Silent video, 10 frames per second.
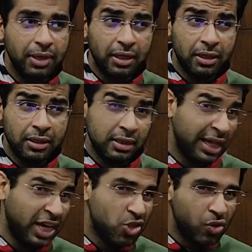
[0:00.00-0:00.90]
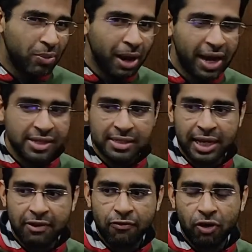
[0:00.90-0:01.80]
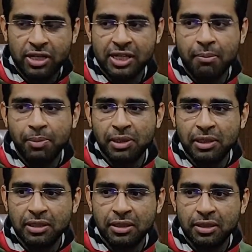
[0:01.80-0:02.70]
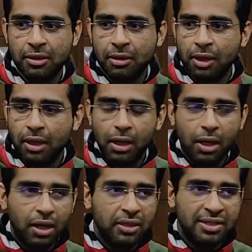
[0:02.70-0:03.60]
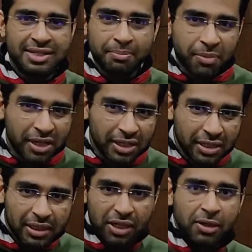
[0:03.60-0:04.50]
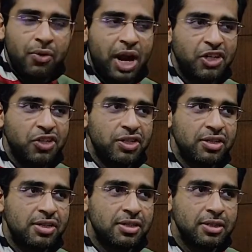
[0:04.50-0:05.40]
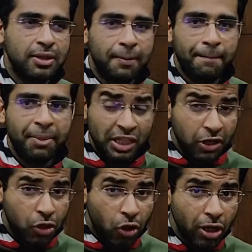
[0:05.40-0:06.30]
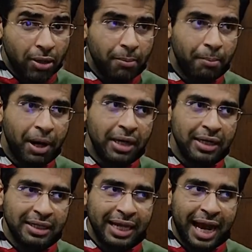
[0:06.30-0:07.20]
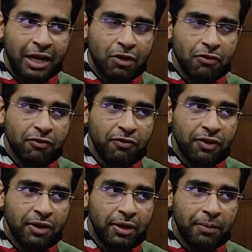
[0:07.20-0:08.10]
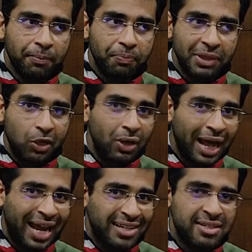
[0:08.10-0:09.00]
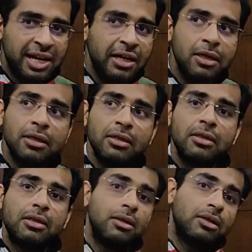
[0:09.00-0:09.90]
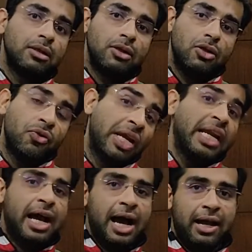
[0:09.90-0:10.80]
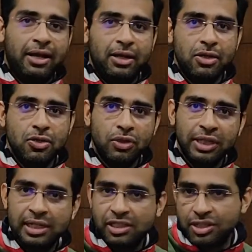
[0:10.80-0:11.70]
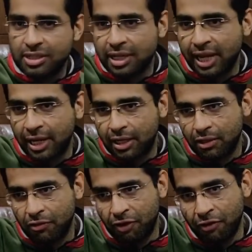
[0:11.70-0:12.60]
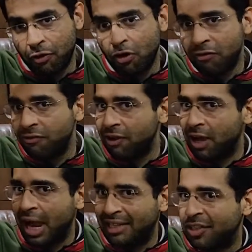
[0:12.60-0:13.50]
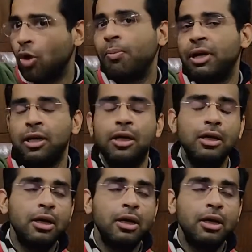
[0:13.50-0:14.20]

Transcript: the extreme highs, like for example the cymbal crashes, they're good, but they kind of they don't extend really high, so they'll just like waver off at the top end.